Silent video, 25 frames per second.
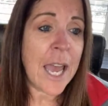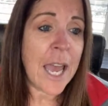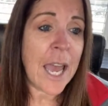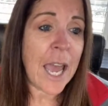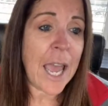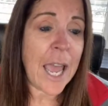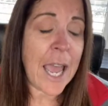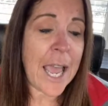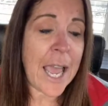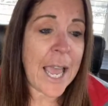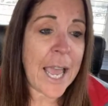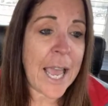
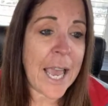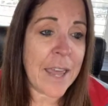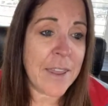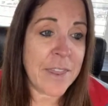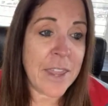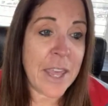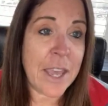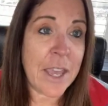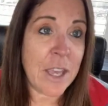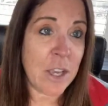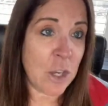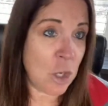And
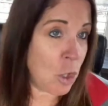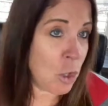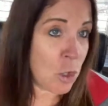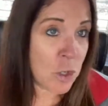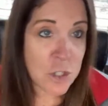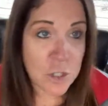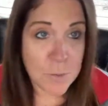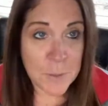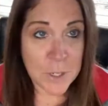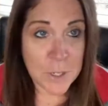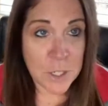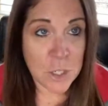they
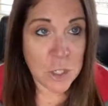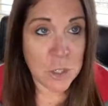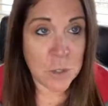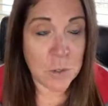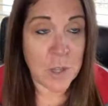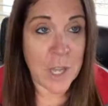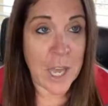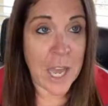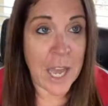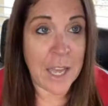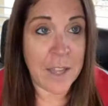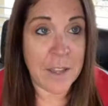encouraged me to do
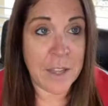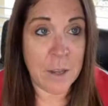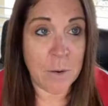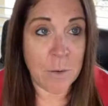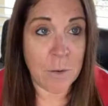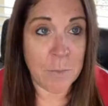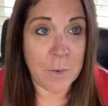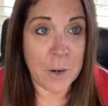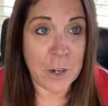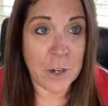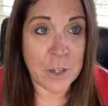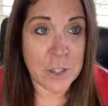that. They were
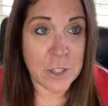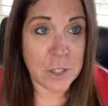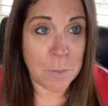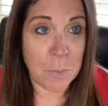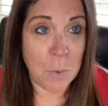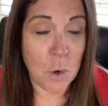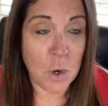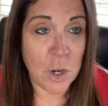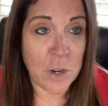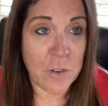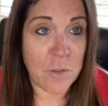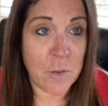very
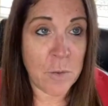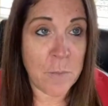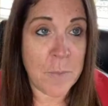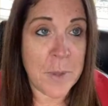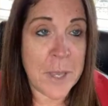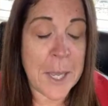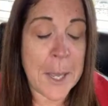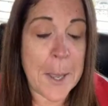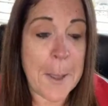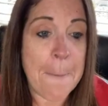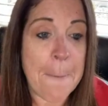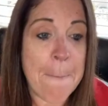supportive of
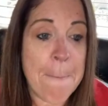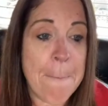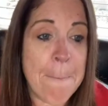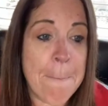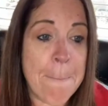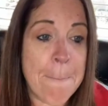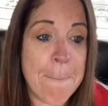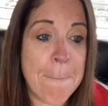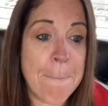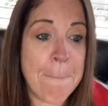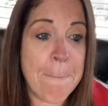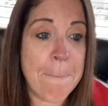me,
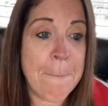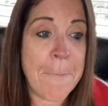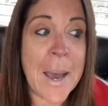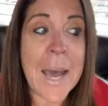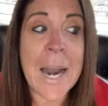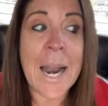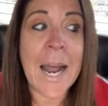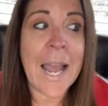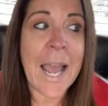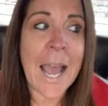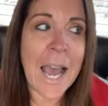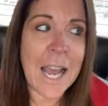but
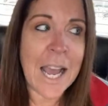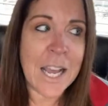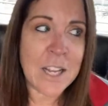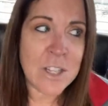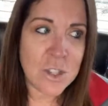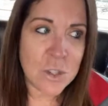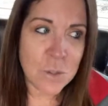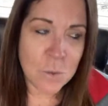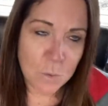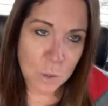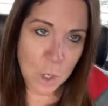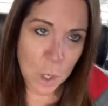I had
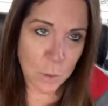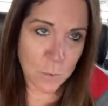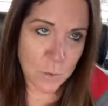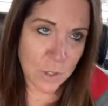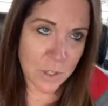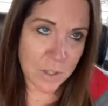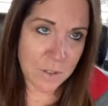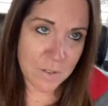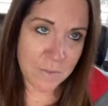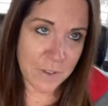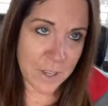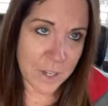to go to
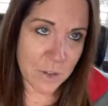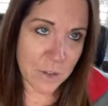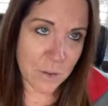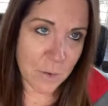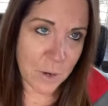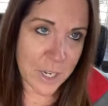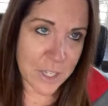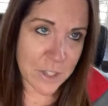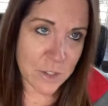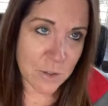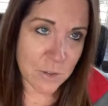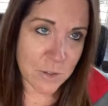the
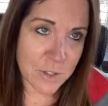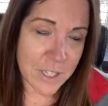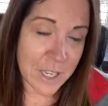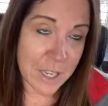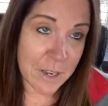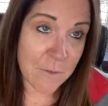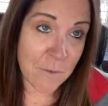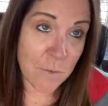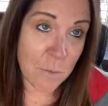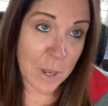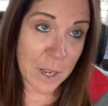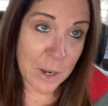fundraisers
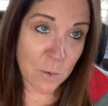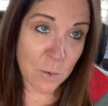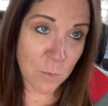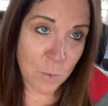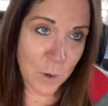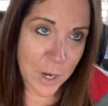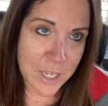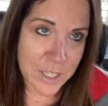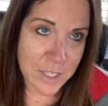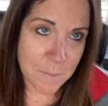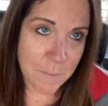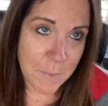and
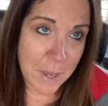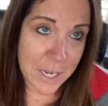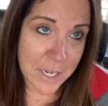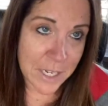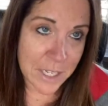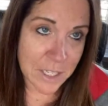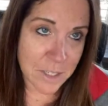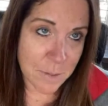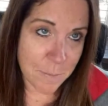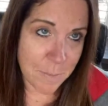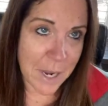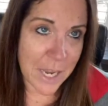raise money
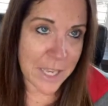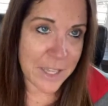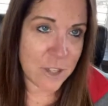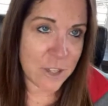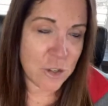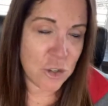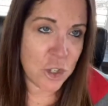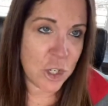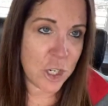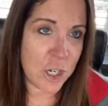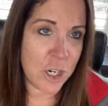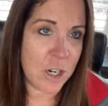to buy the
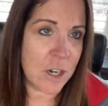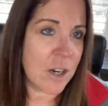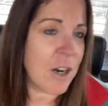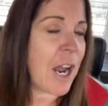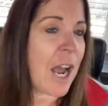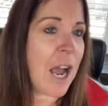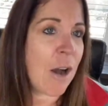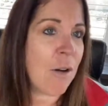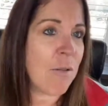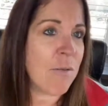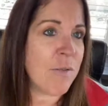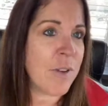cheer
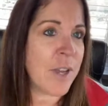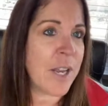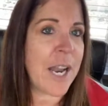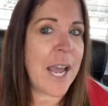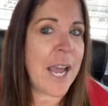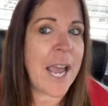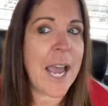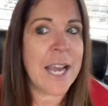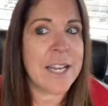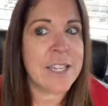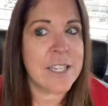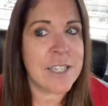outfit. I
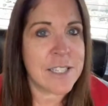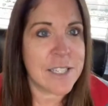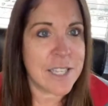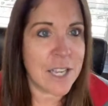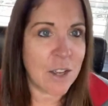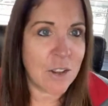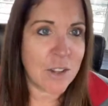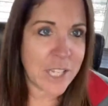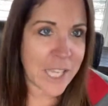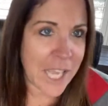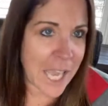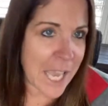had to
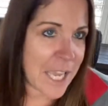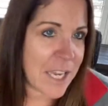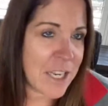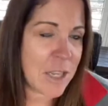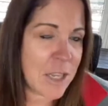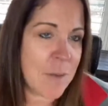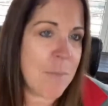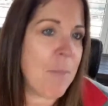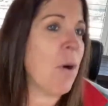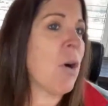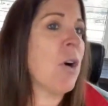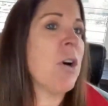sell the candy
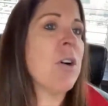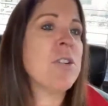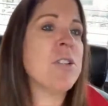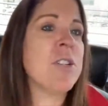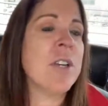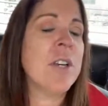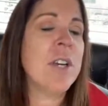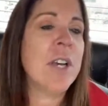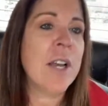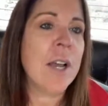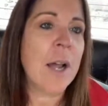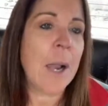bars.
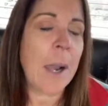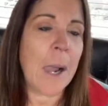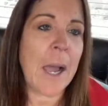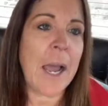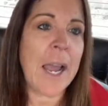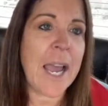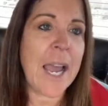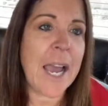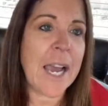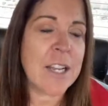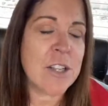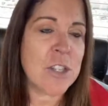I
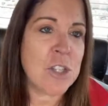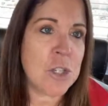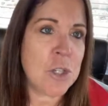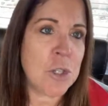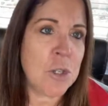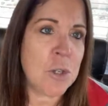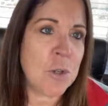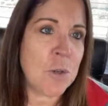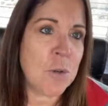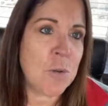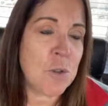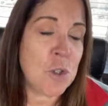had
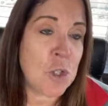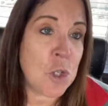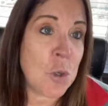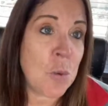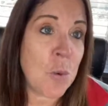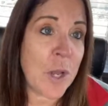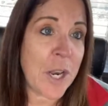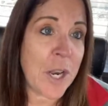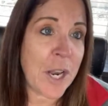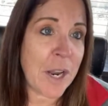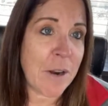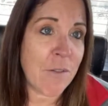to do
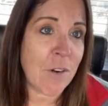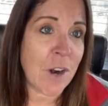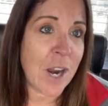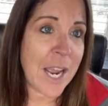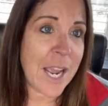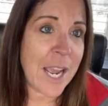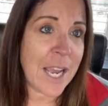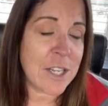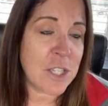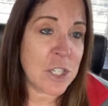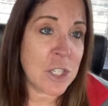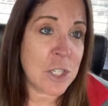whatever I
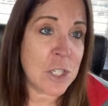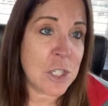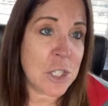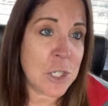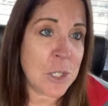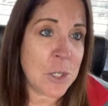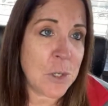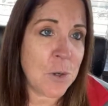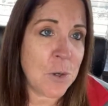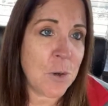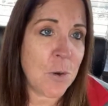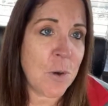had to
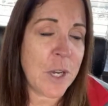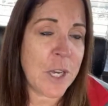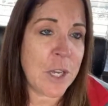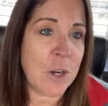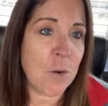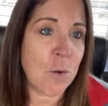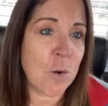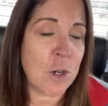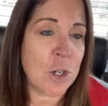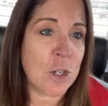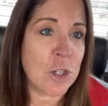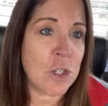do in
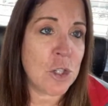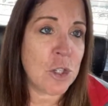order to